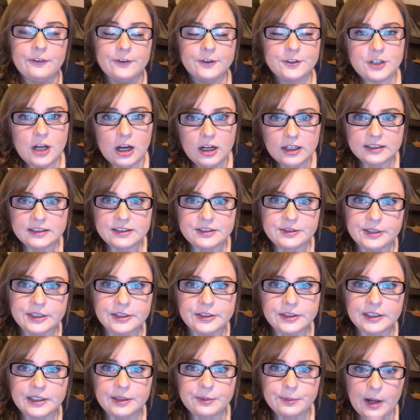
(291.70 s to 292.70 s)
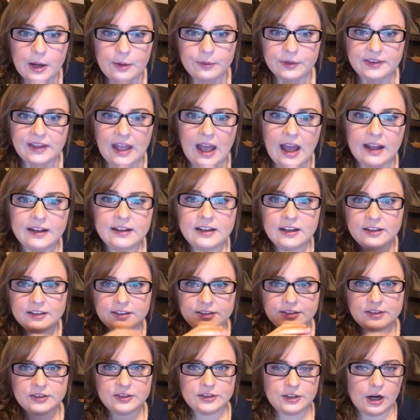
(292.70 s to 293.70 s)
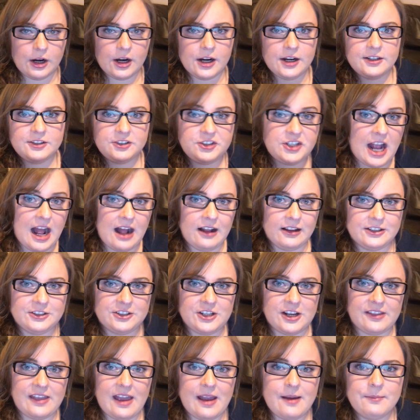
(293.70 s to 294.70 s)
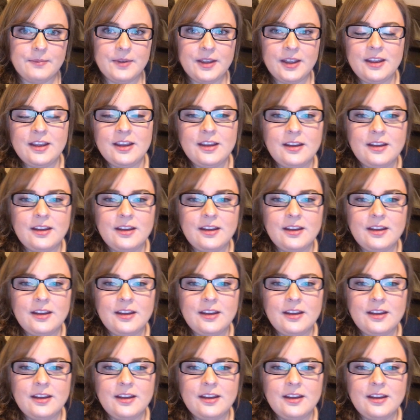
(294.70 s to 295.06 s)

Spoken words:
If your dog is doing really well with that, start challenging them